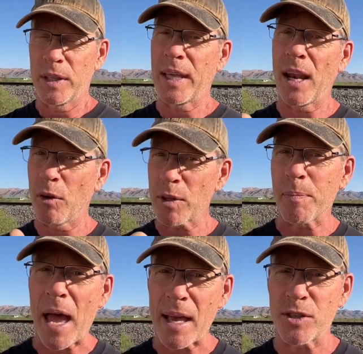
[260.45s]
Get out the
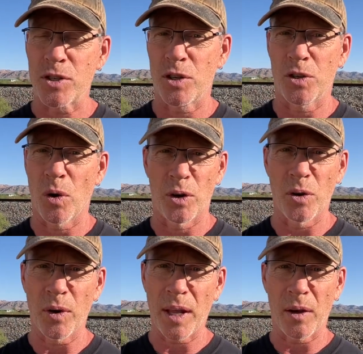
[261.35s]
passenger door.
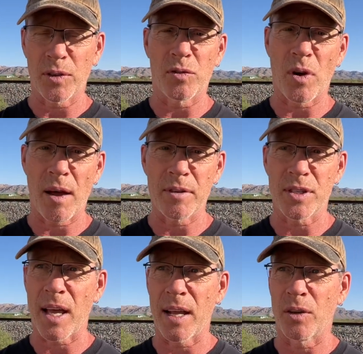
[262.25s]
Don't get out the
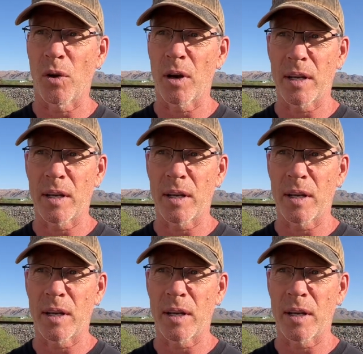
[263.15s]
driver's side door,